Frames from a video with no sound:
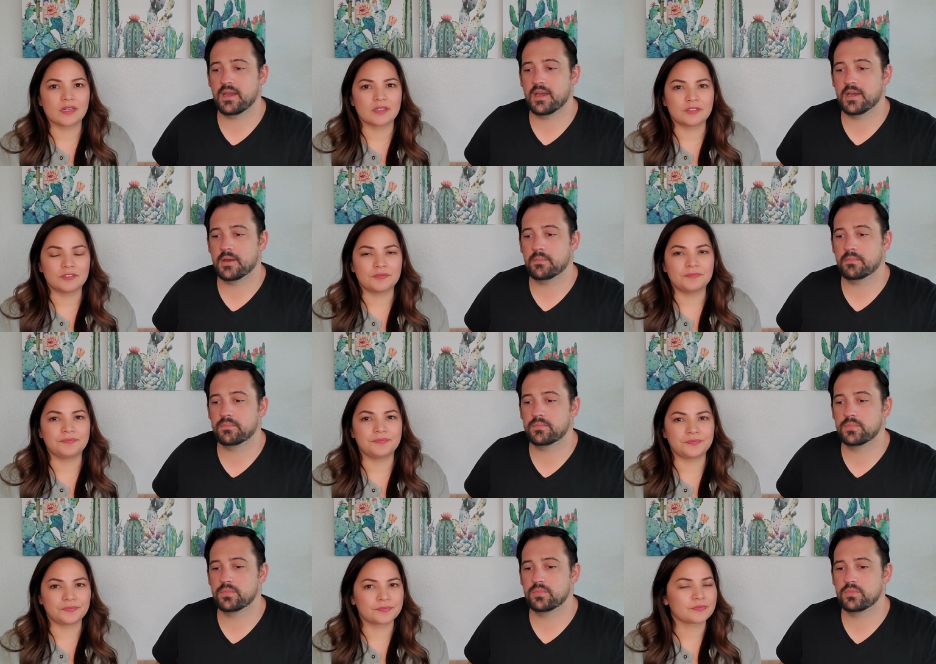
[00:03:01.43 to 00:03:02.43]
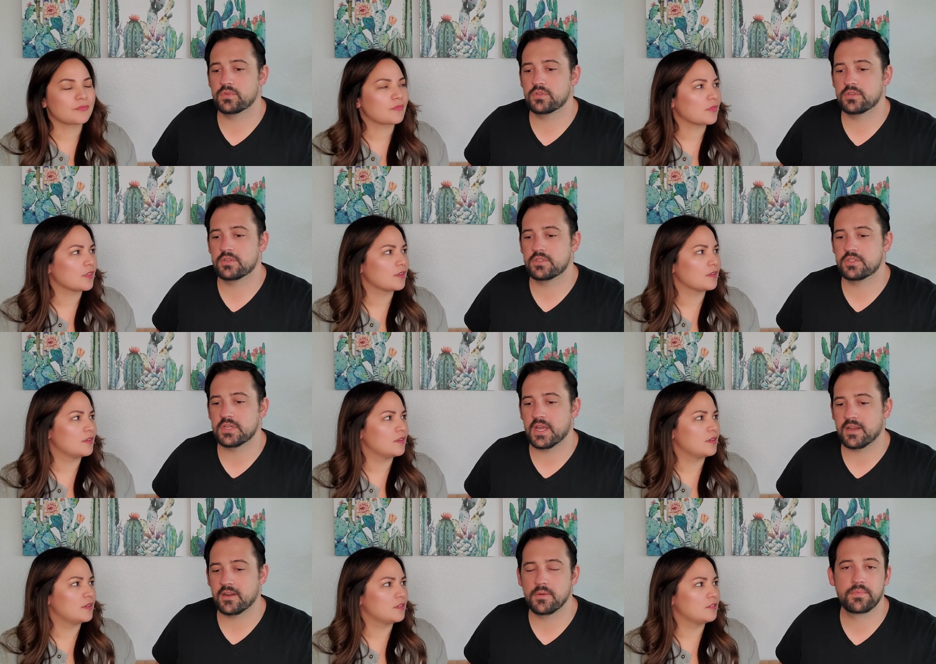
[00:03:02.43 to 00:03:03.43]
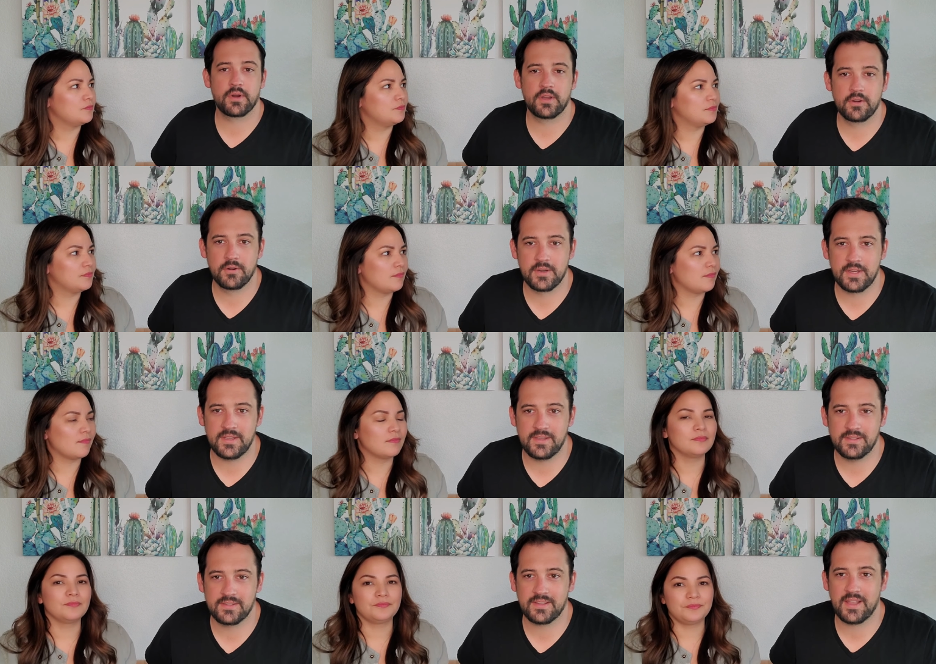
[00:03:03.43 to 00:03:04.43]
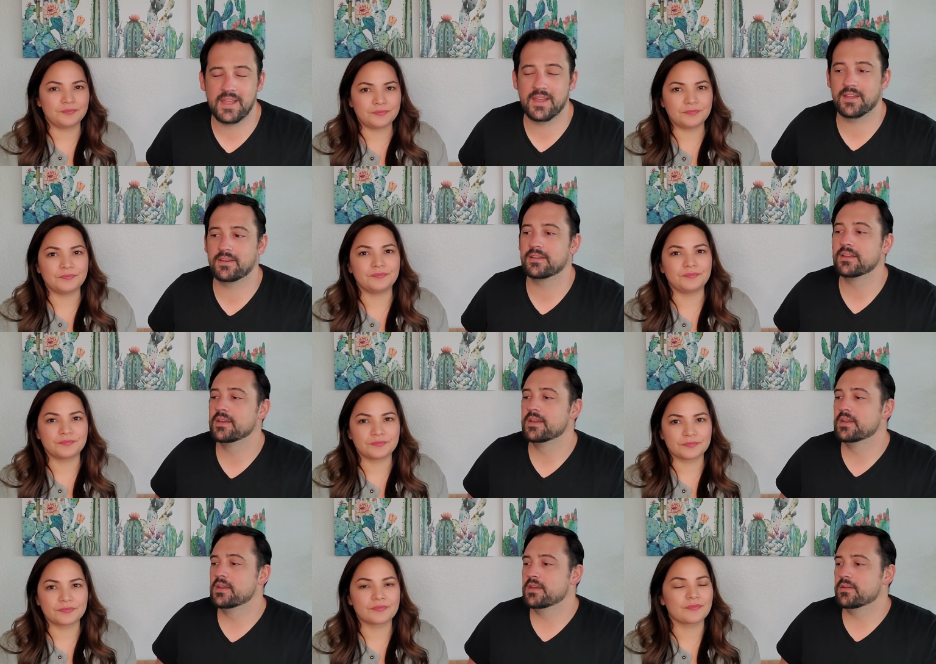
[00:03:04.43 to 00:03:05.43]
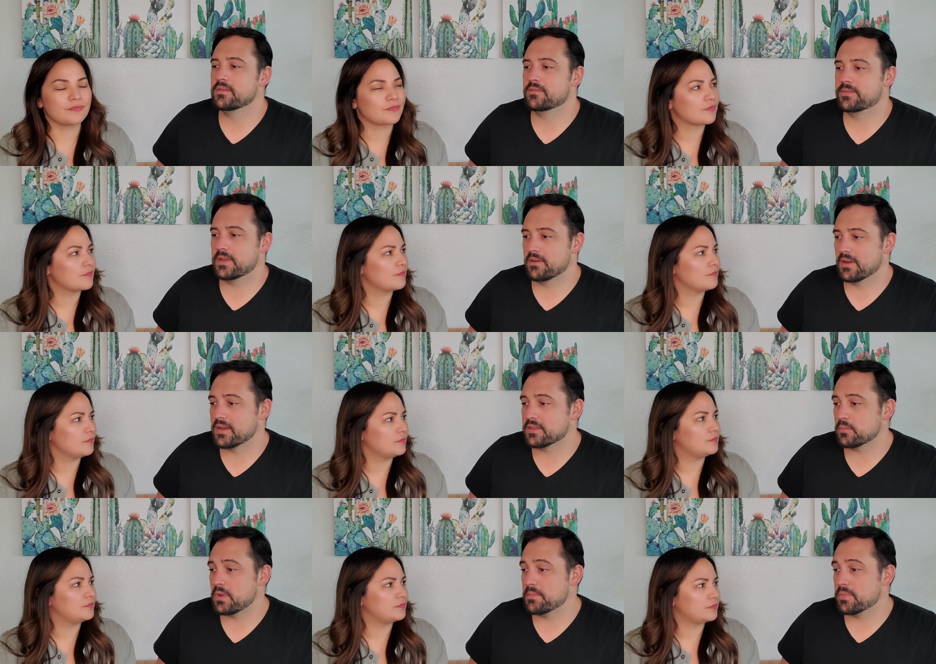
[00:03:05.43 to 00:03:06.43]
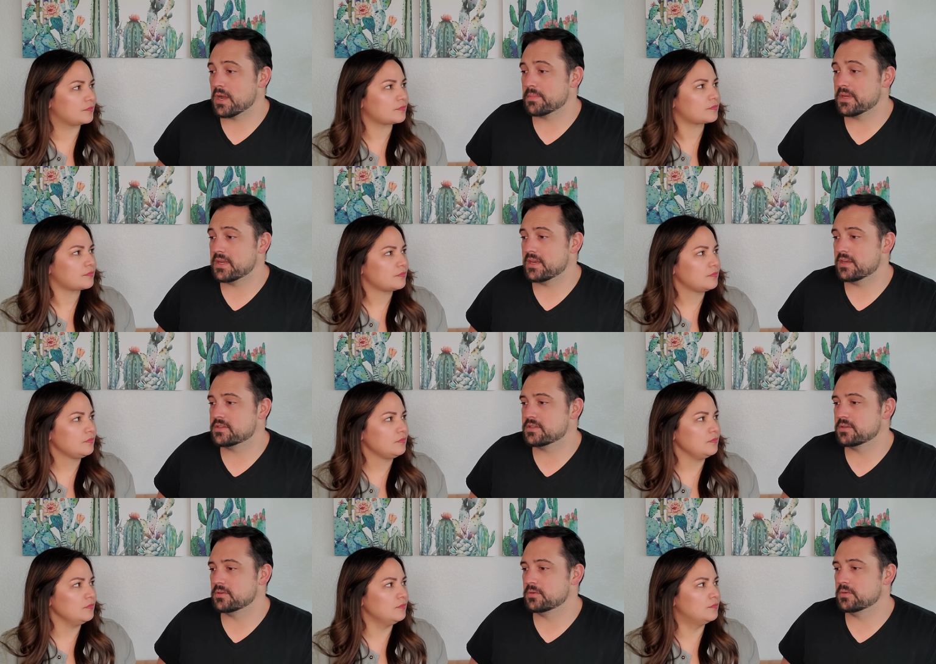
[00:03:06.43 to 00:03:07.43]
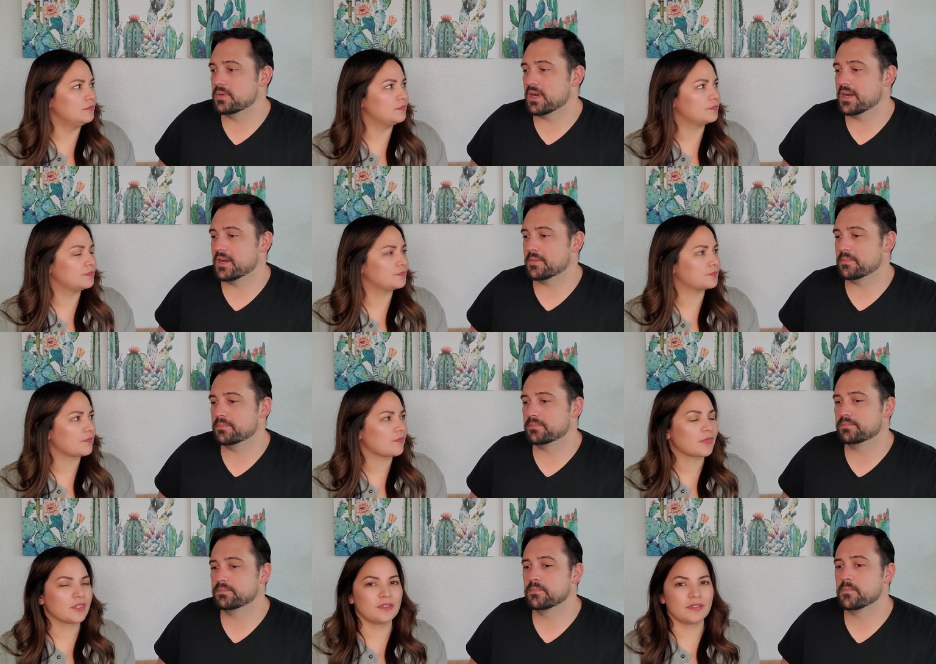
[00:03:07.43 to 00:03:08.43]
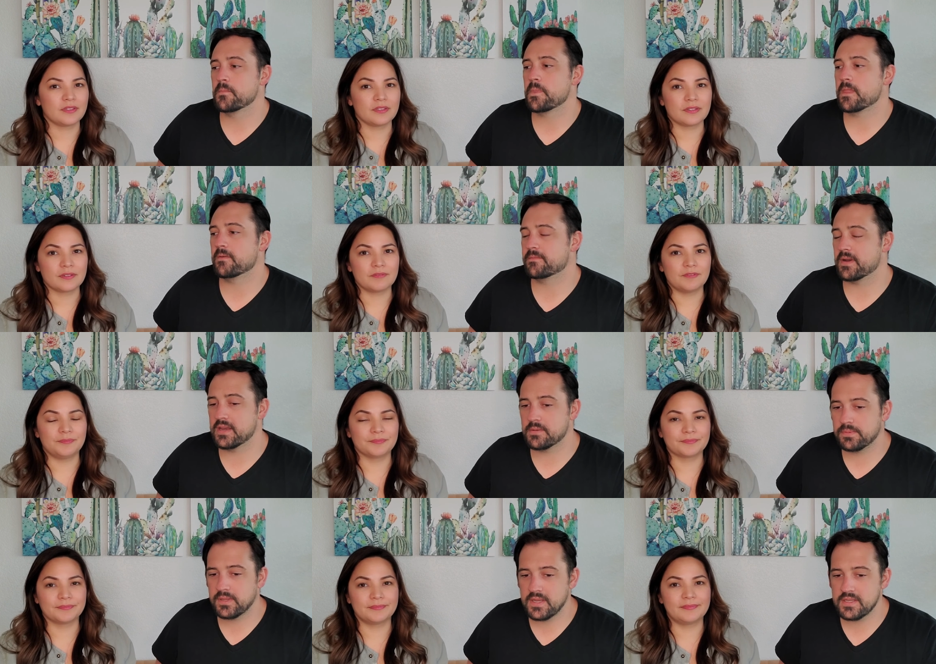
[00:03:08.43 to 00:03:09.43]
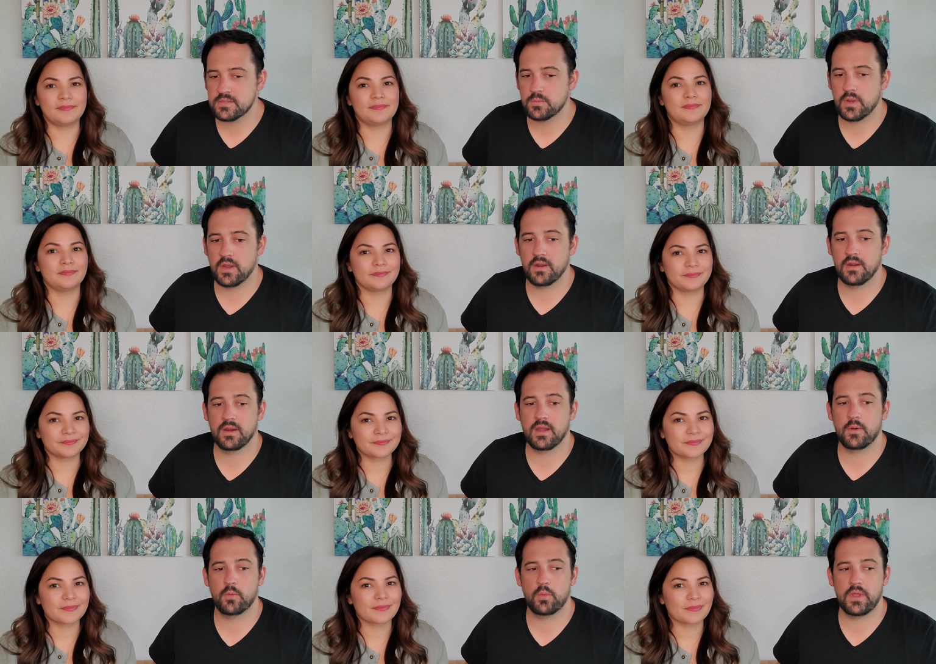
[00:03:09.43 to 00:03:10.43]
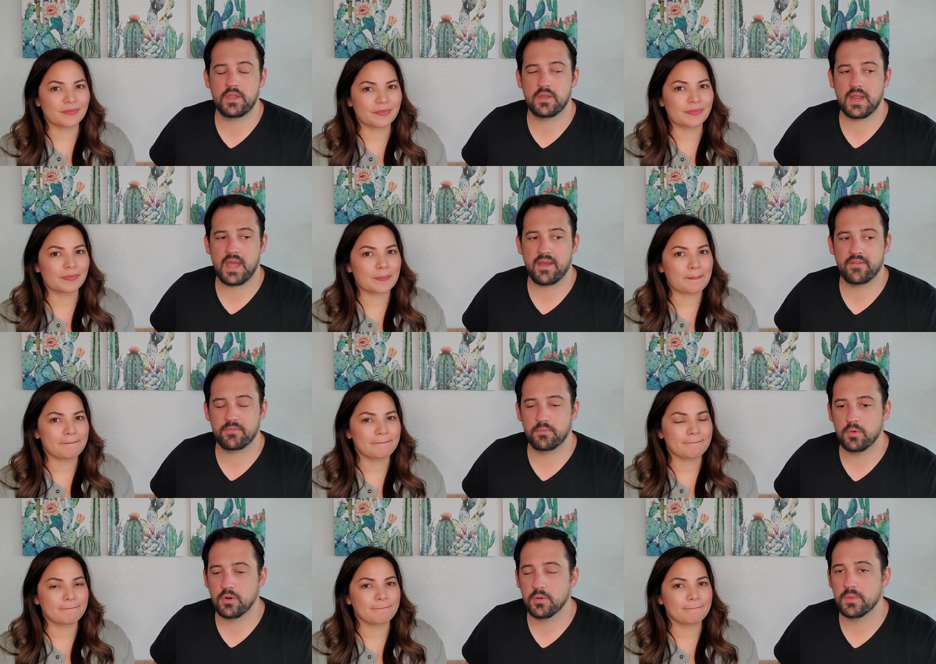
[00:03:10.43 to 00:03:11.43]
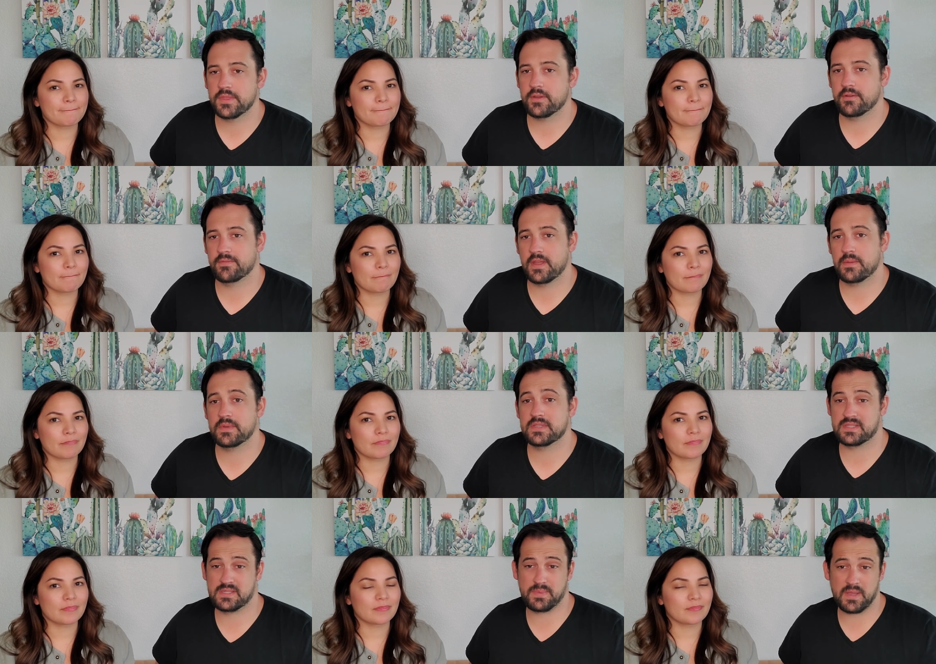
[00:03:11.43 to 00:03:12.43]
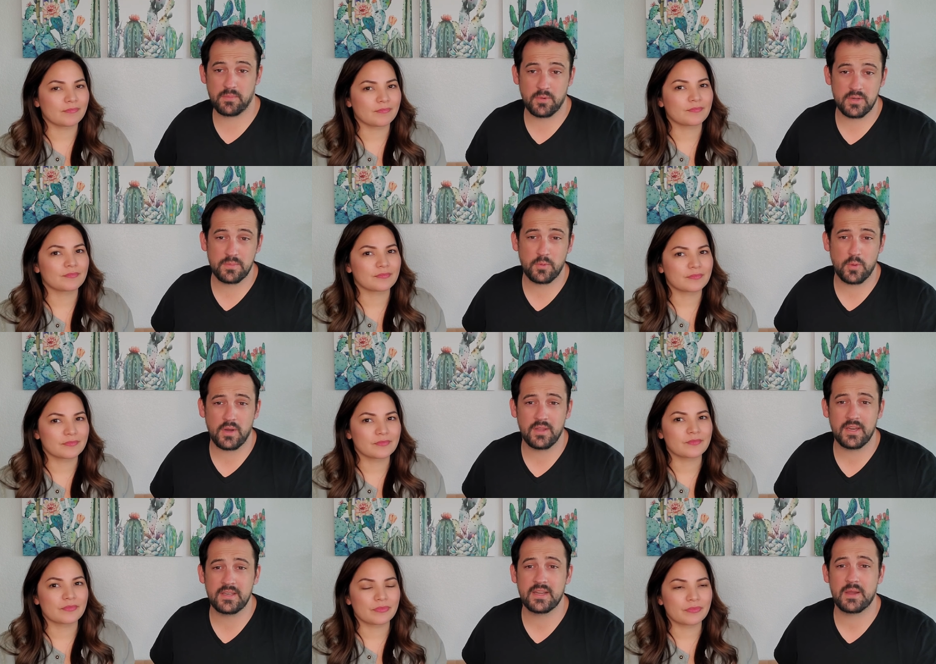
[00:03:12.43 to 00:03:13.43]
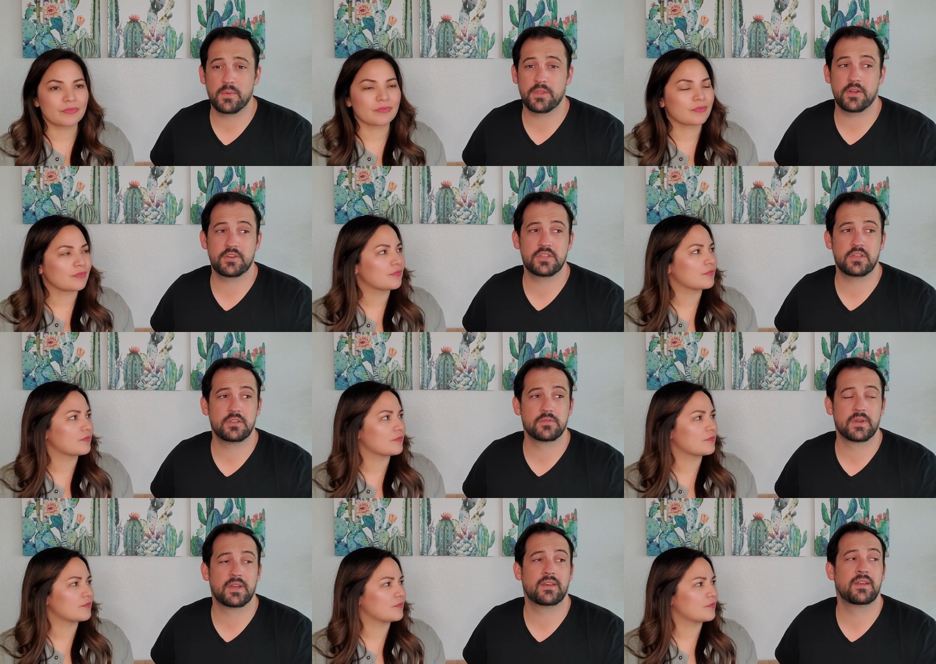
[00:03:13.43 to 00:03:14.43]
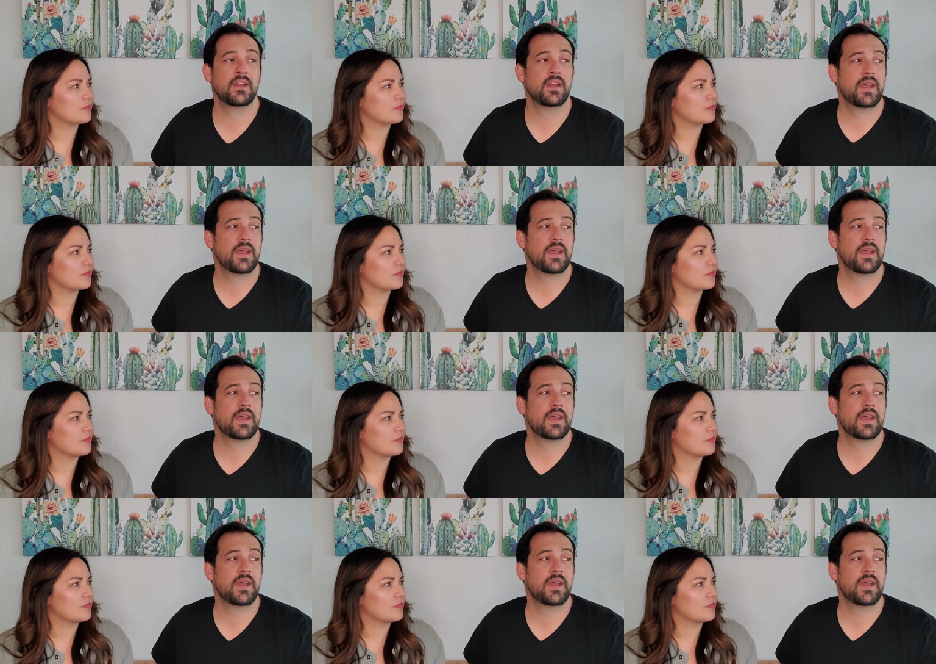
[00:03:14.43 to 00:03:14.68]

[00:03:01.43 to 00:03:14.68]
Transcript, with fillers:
Speaker 1: um, check our priorities and figure out that we probably needed to um, find a place where we could have more with our families and spend more quality time with our children.